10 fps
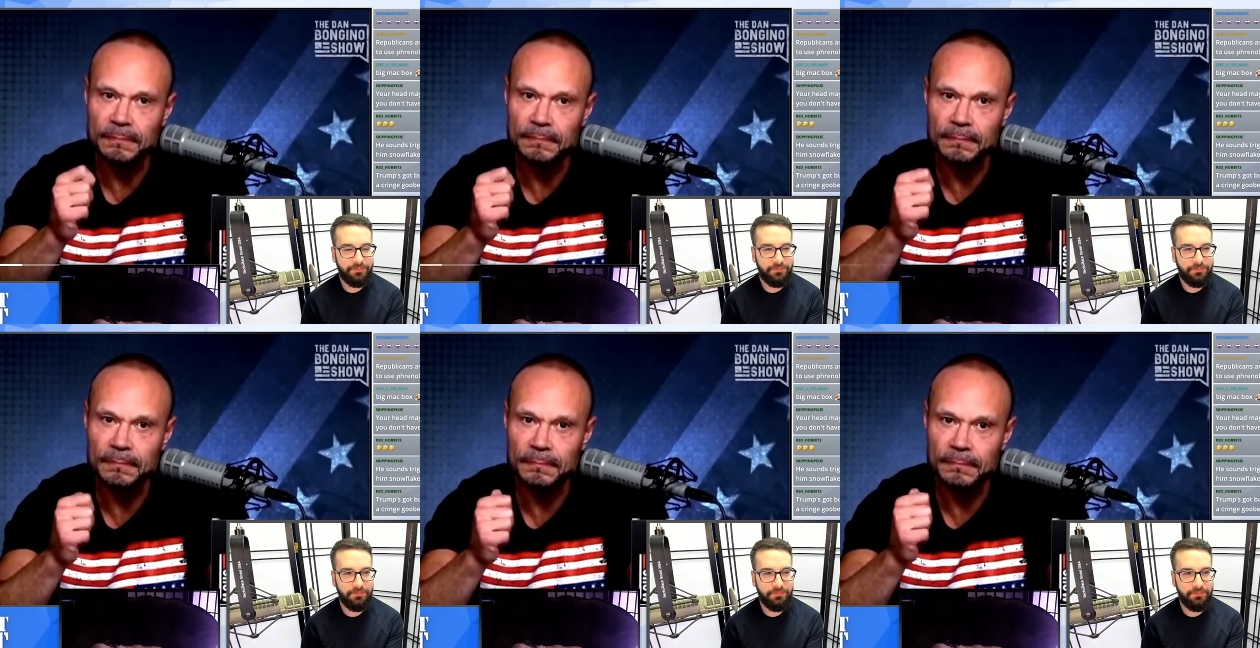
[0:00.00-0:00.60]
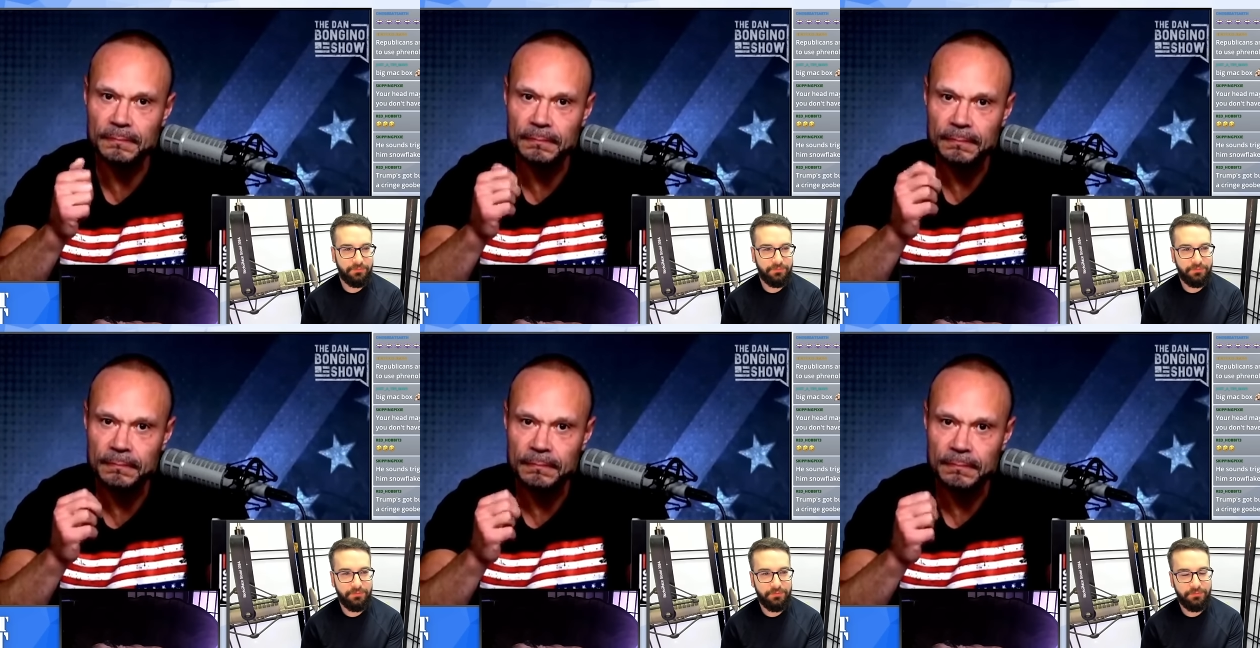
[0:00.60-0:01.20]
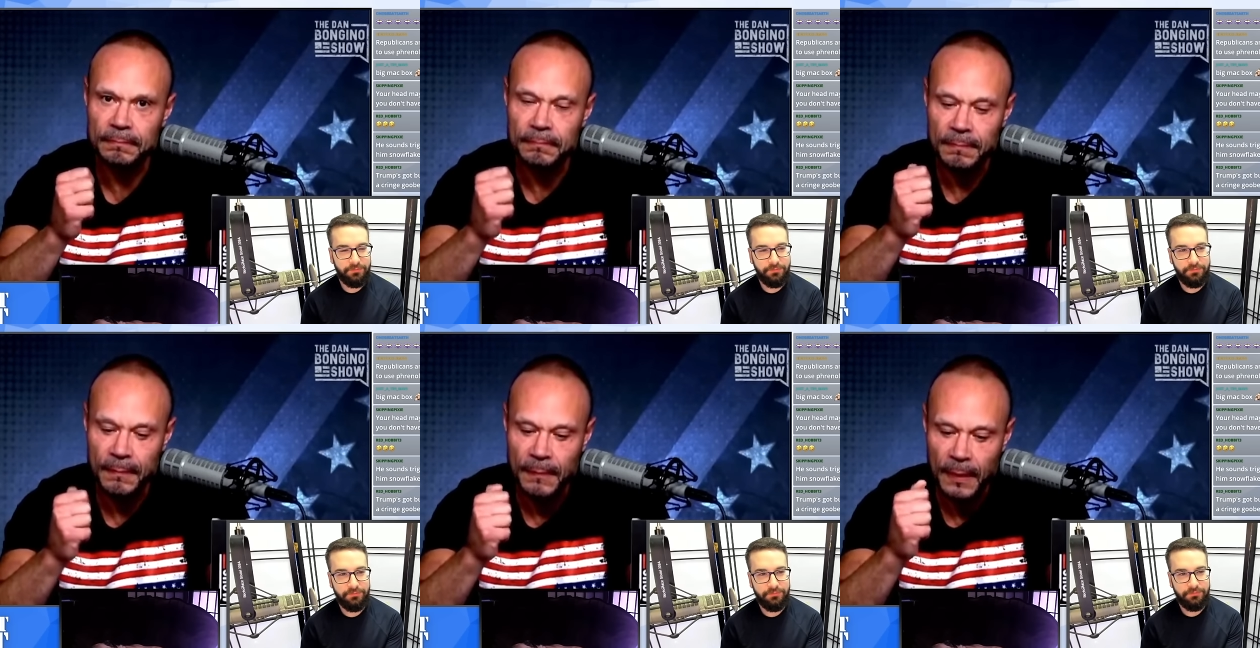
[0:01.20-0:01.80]

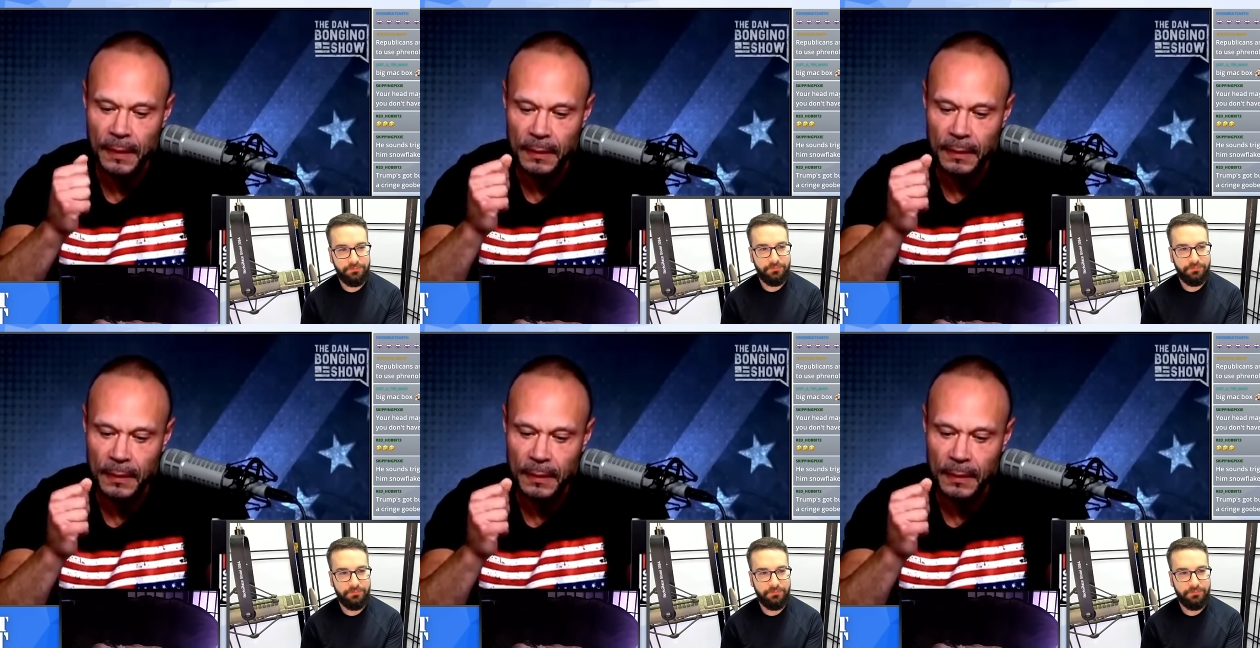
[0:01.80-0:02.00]
No one is speaking in this clip.